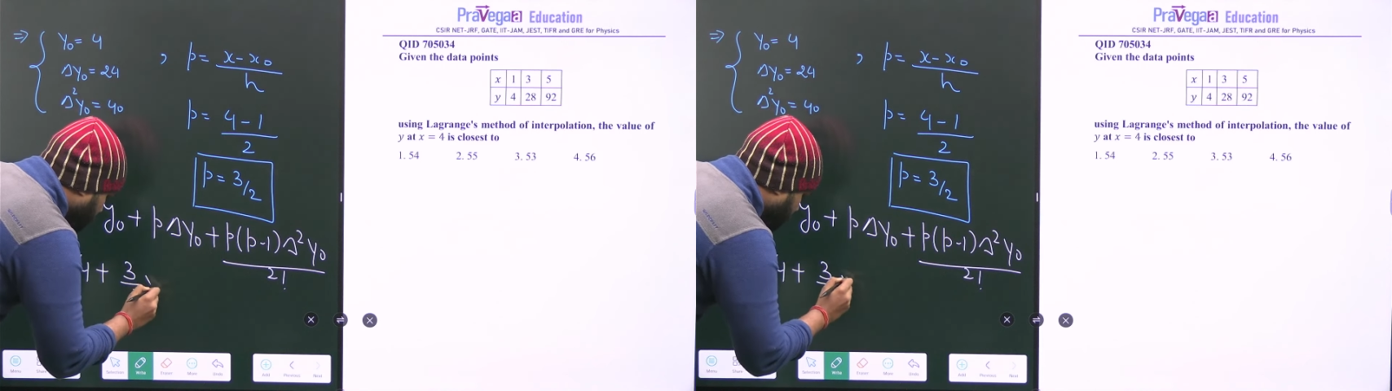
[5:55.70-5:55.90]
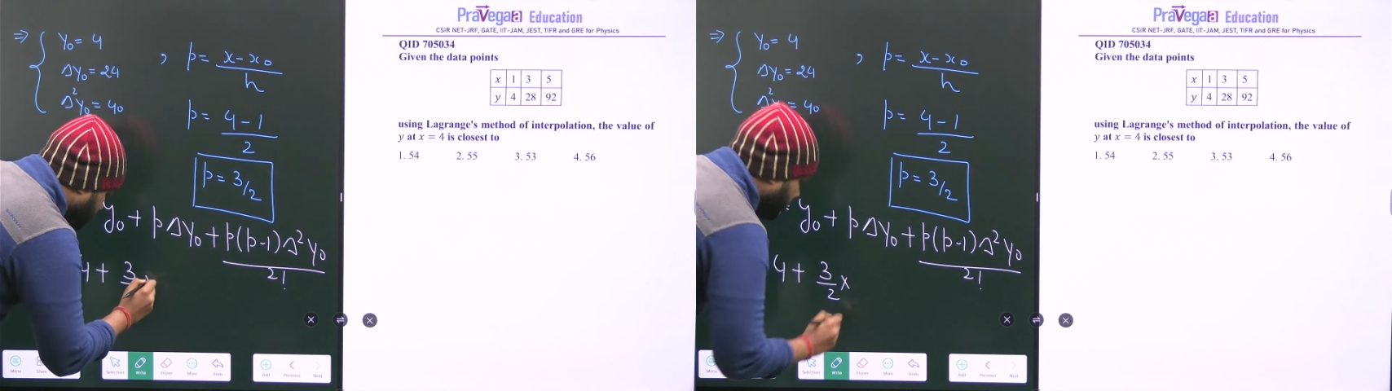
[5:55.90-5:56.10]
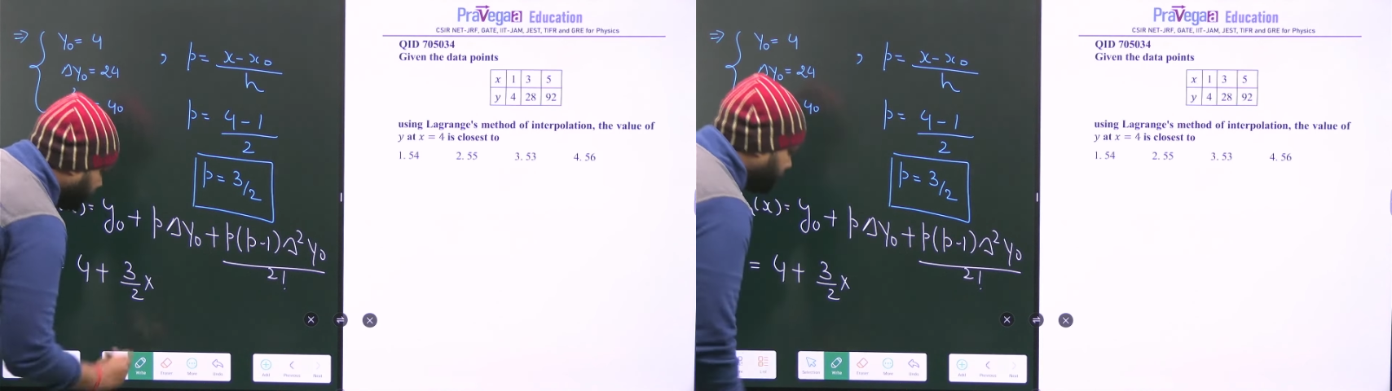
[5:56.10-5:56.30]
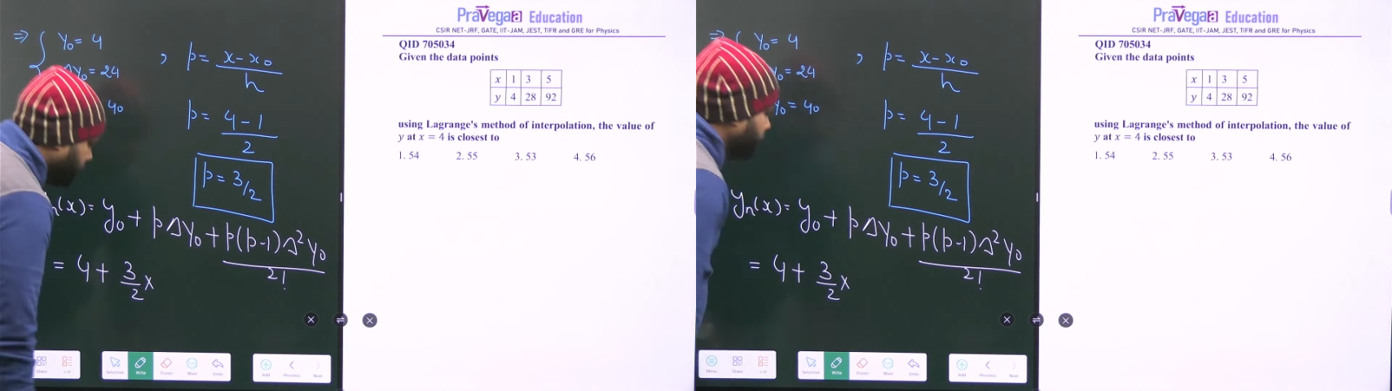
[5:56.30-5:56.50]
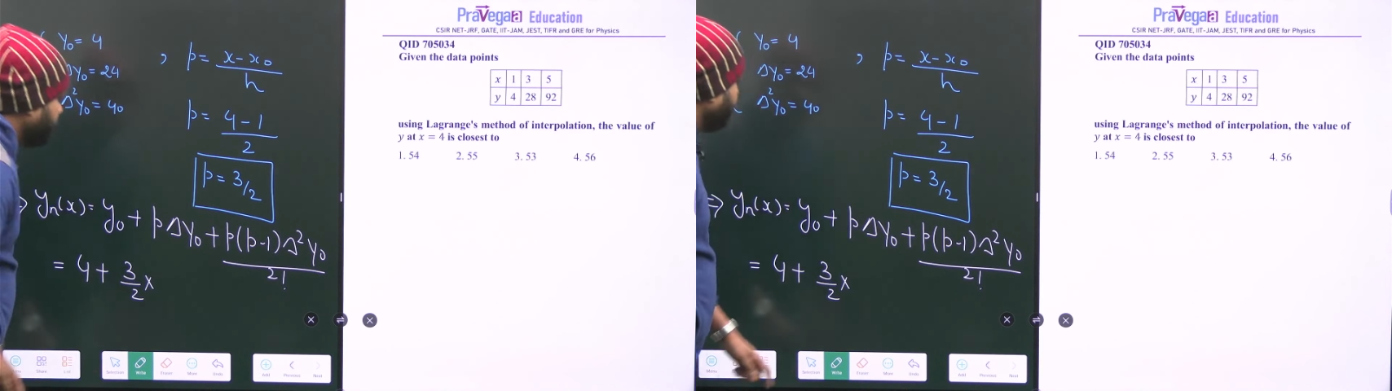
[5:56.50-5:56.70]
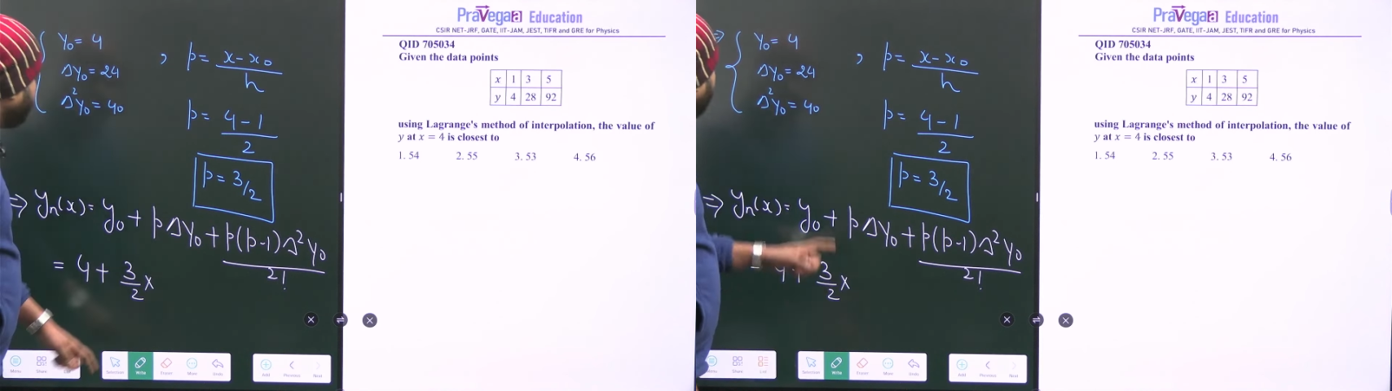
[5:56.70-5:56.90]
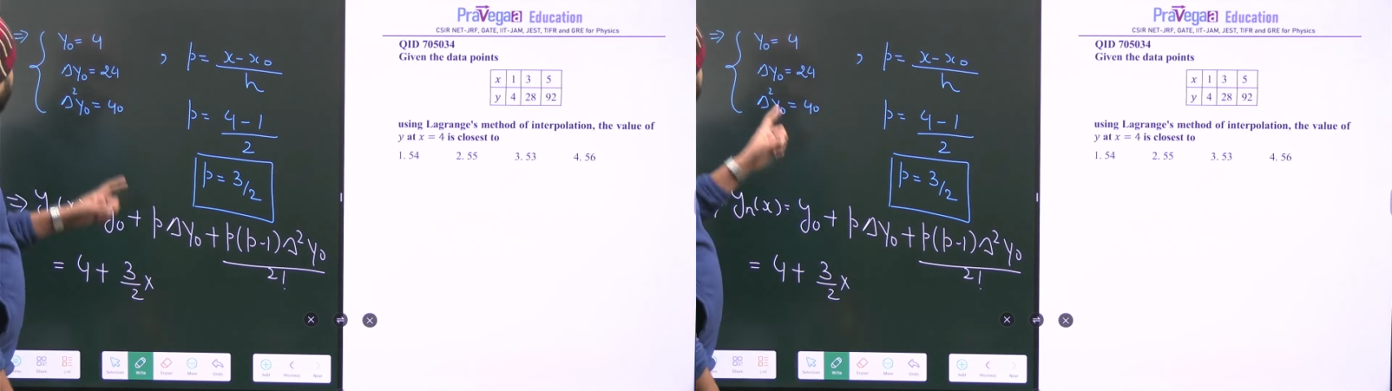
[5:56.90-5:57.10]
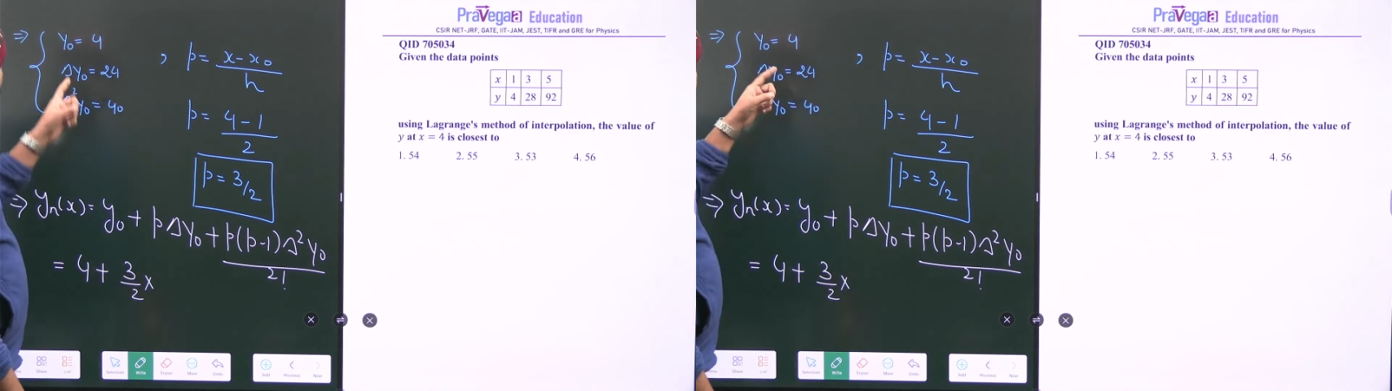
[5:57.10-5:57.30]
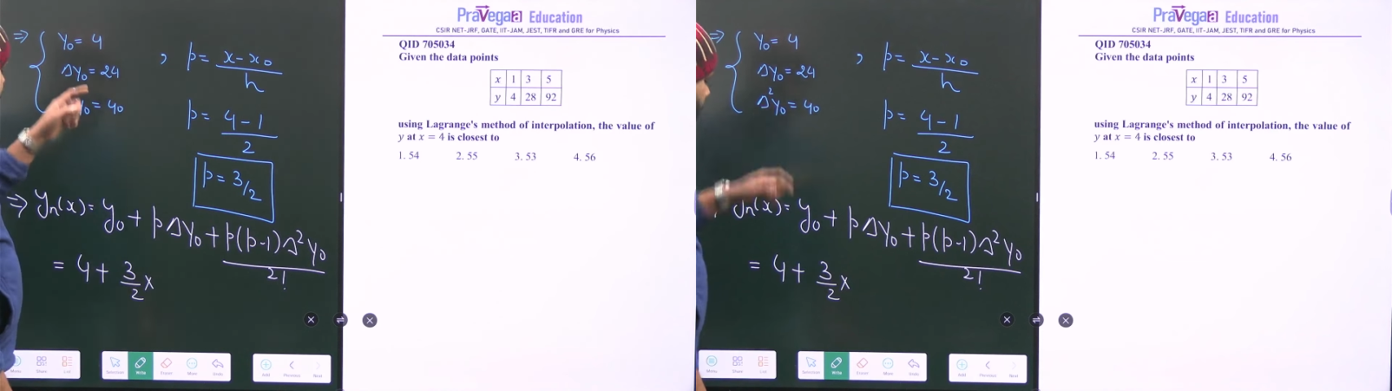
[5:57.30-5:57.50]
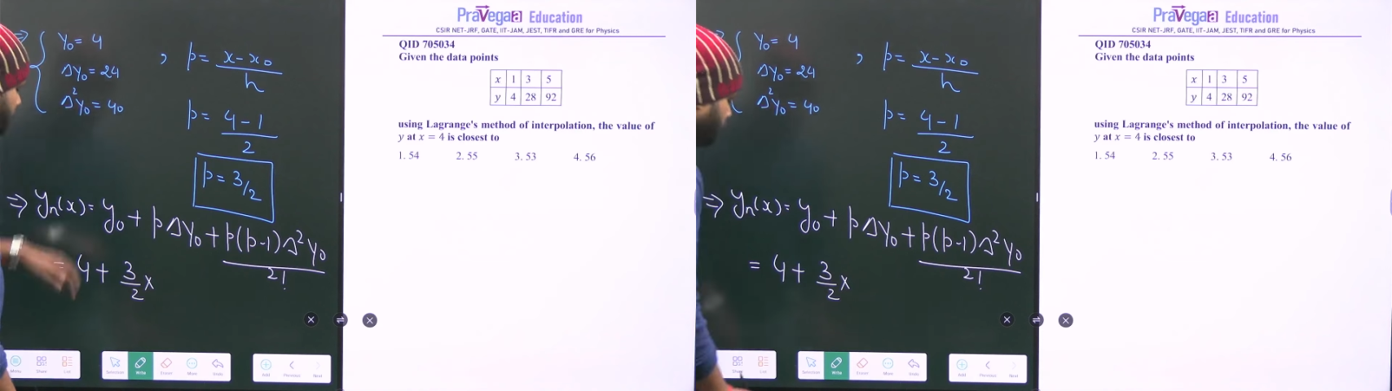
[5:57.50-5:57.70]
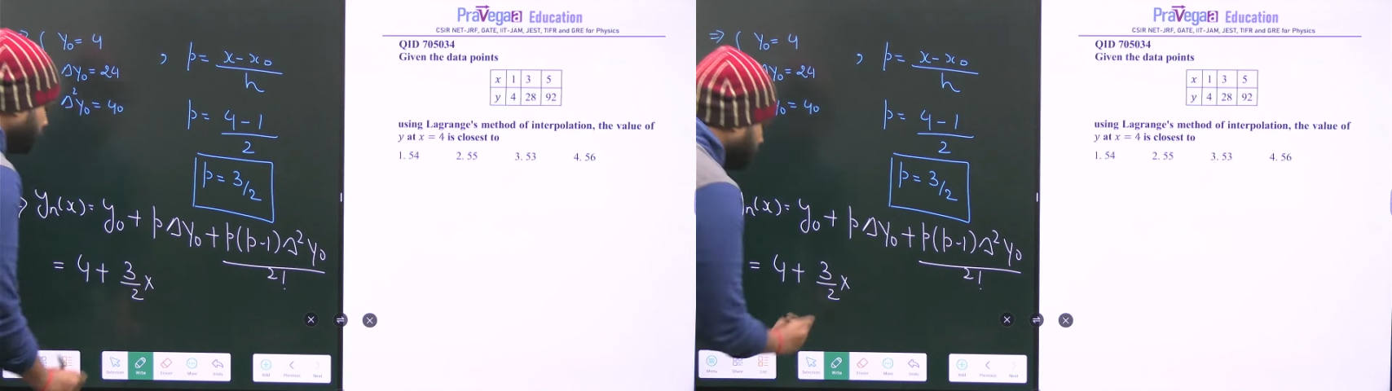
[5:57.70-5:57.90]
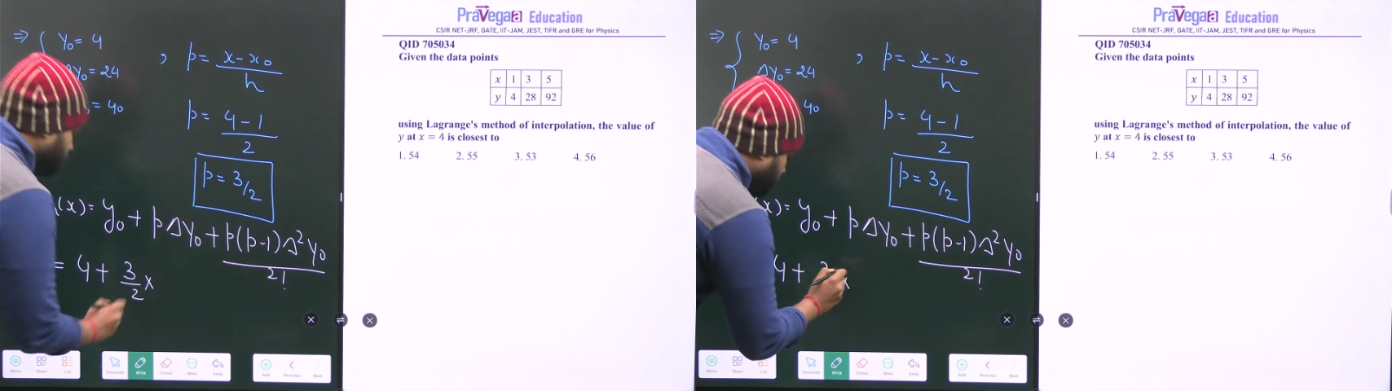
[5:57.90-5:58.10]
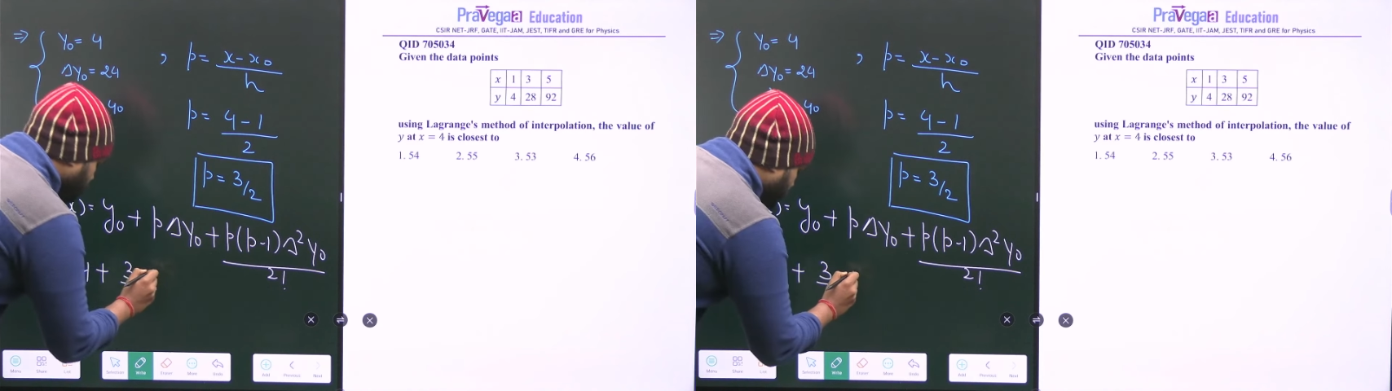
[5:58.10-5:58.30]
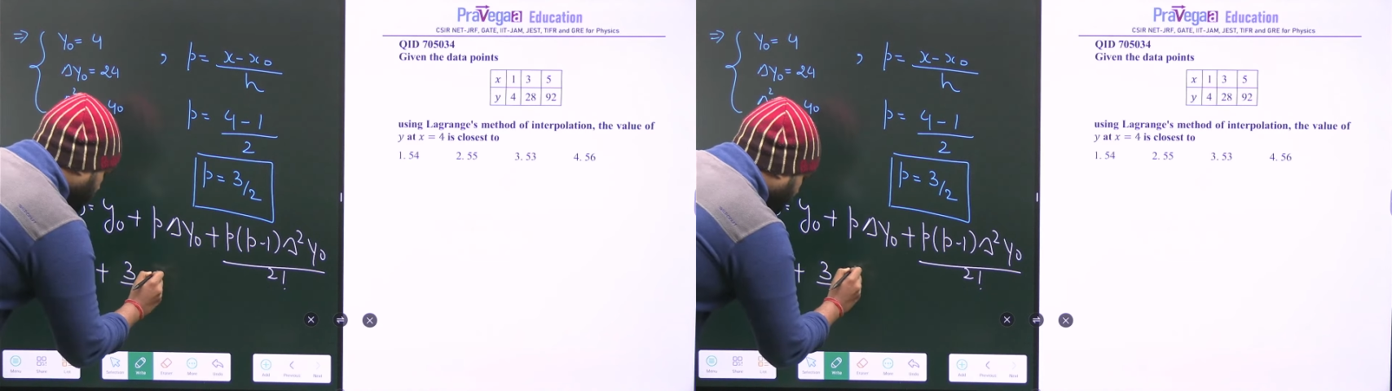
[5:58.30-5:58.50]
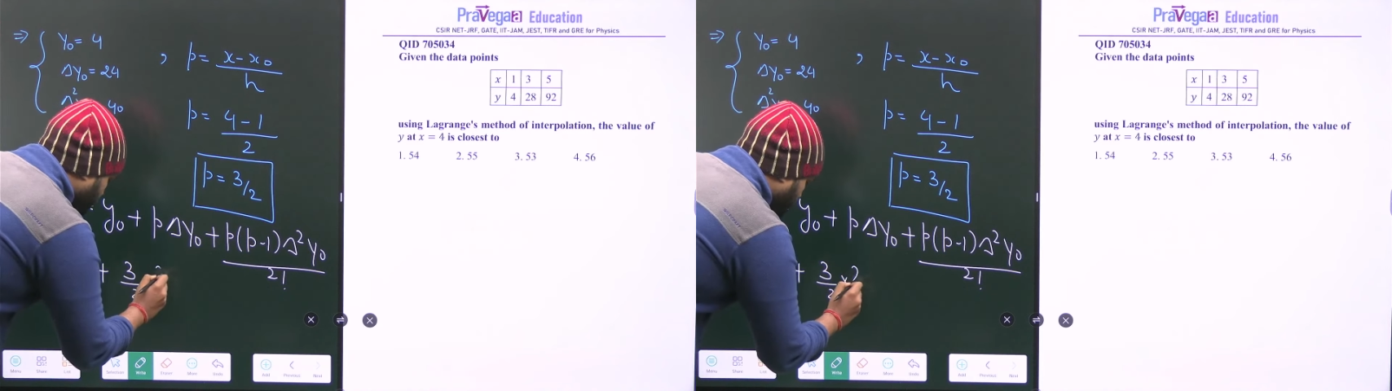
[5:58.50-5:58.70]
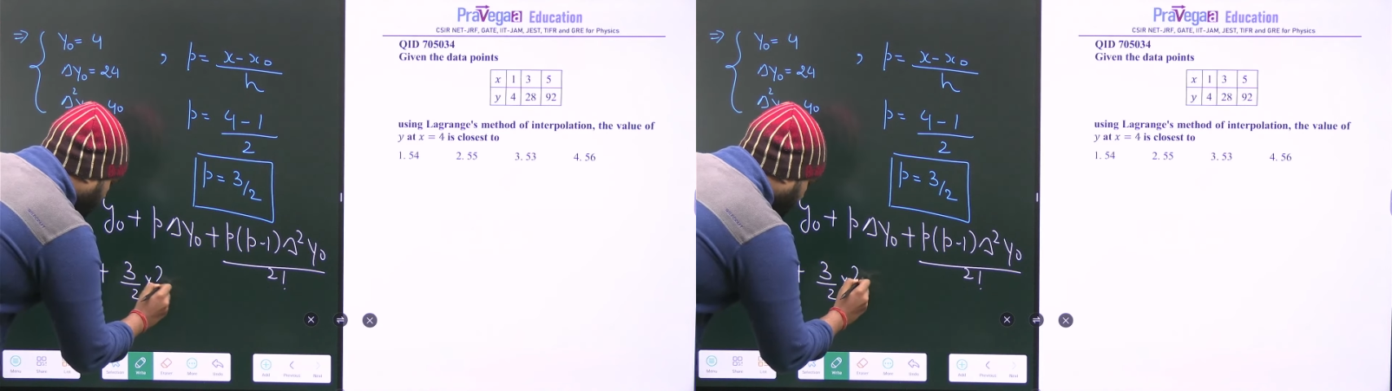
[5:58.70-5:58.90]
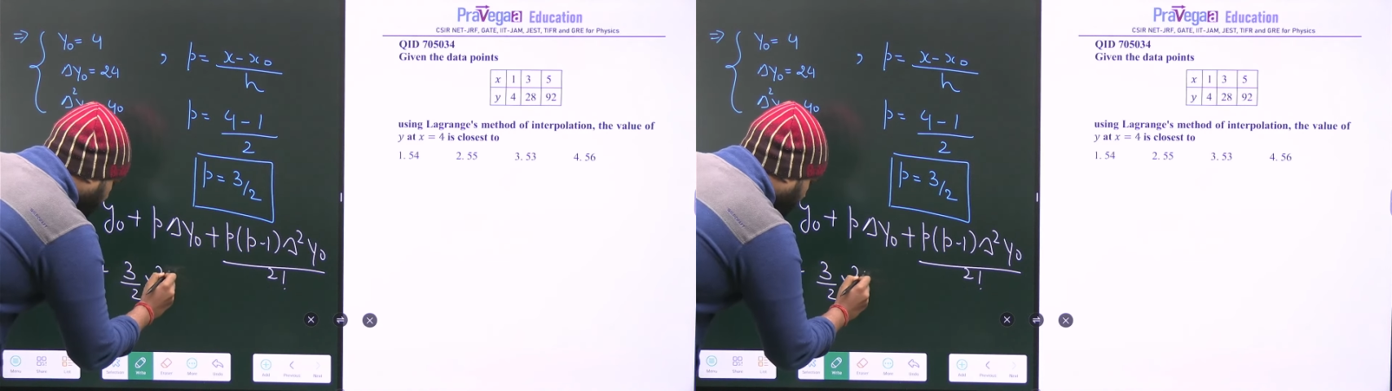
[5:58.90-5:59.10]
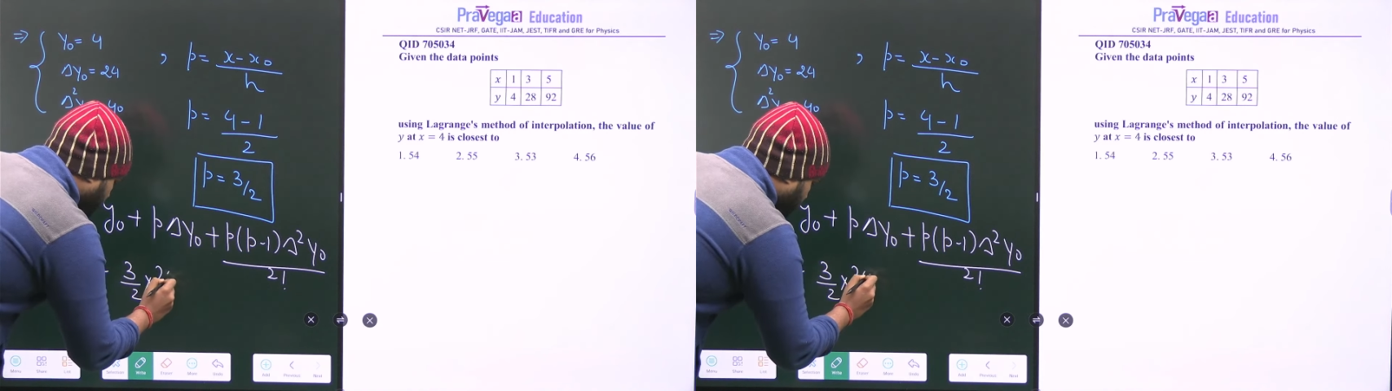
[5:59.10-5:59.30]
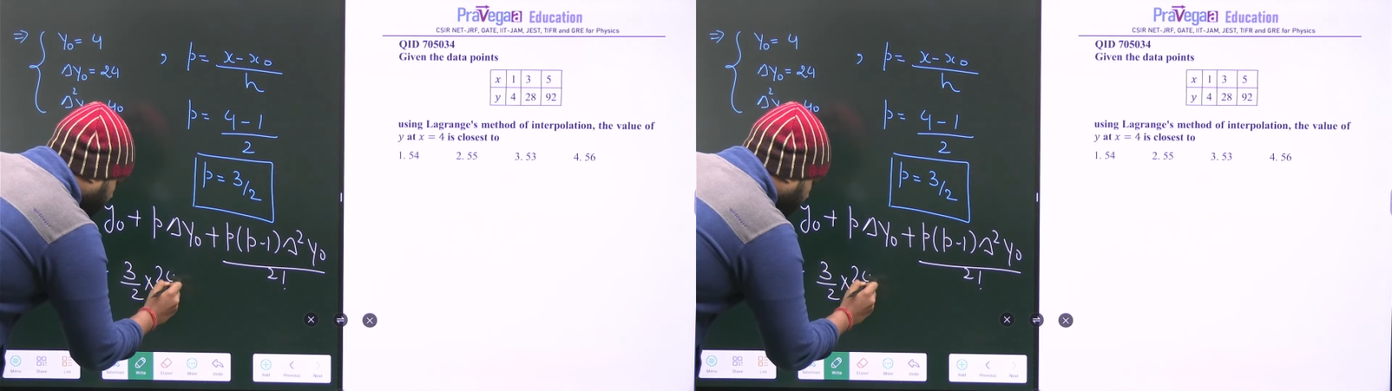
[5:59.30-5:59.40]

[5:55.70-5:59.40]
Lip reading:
(no speaker visible)